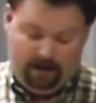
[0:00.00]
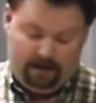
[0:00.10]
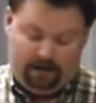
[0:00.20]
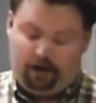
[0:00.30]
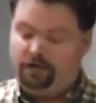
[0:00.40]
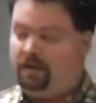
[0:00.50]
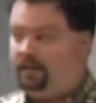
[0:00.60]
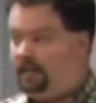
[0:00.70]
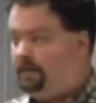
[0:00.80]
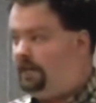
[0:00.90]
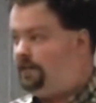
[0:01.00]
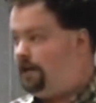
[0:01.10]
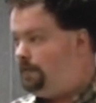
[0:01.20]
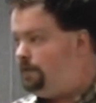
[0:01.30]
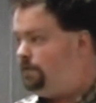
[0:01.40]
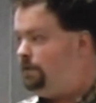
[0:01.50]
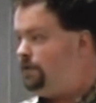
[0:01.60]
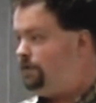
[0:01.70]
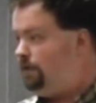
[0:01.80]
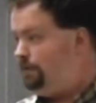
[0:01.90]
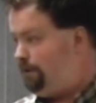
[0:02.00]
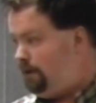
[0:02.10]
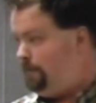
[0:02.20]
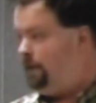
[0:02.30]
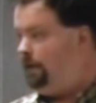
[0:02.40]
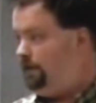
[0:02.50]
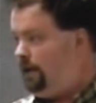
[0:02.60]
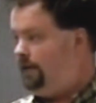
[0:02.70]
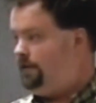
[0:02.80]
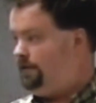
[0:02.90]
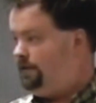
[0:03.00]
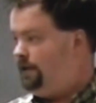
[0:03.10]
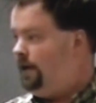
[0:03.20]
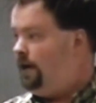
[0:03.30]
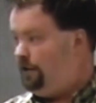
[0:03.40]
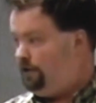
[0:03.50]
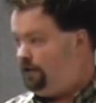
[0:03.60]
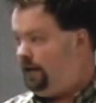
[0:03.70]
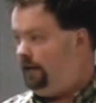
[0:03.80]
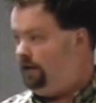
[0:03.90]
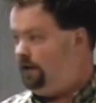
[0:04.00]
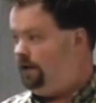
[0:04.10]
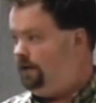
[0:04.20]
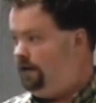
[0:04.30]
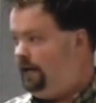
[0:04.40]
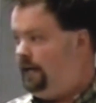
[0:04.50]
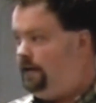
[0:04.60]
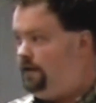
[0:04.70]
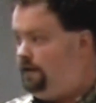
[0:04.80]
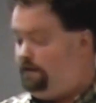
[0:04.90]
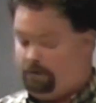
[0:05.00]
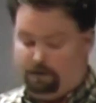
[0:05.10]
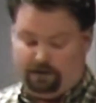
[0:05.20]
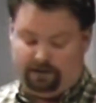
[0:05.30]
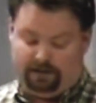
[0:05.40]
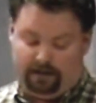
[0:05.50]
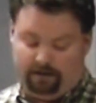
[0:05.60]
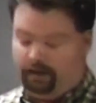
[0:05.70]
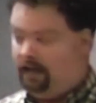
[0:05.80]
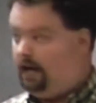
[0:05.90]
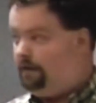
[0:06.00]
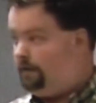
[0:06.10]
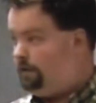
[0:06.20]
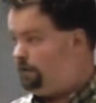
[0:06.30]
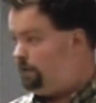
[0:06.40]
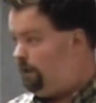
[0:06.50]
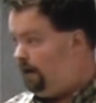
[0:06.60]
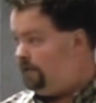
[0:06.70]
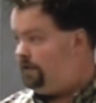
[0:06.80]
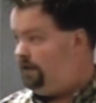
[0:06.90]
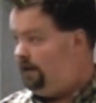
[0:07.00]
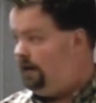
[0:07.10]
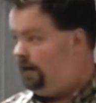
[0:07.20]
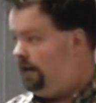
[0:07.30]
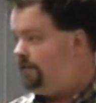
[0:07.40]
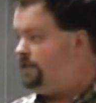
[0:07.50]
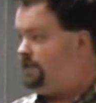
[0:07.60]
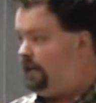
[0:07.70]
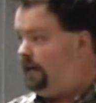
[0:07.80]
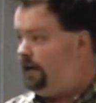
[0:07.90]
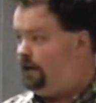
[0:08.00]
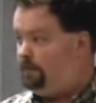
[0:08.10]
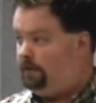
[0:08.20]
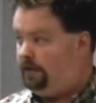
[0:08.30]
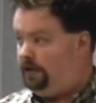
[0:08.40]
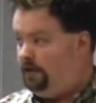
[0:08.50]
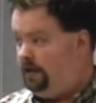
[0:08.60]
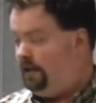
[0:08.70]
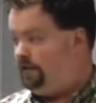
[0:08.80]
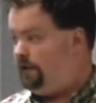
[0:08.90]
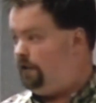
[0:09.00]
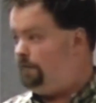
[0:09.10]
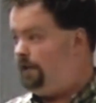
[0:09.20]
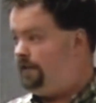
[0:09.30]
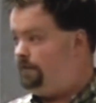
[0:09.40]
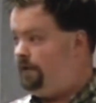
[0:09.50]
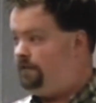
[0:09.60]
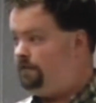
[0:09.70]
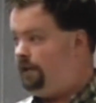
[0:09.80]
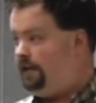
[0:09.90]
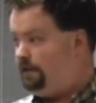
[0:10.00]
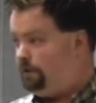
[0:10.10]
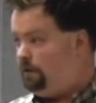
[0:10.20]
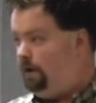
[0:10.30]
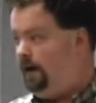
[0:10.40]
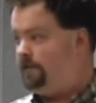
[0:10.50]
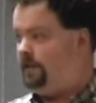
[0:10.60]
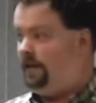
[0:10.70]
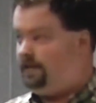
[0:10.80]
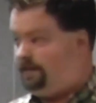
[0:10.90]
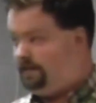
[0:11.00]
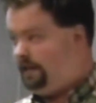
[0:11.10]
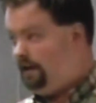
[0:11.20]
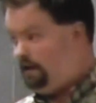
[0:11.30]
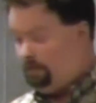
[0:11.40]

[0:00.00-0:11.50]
And then it goes on to give the exceptions, which for prohibited locations under state law, and of course the city of Philadelphia, which requires a license to carry openly. That's the only place in Pennsylvania that requires a license to carry